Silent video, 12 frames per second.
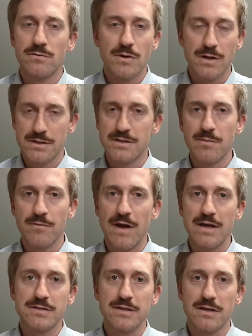What type of
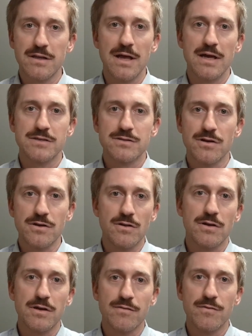asset class are you
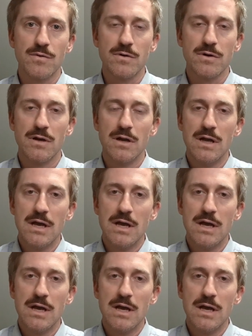looking for?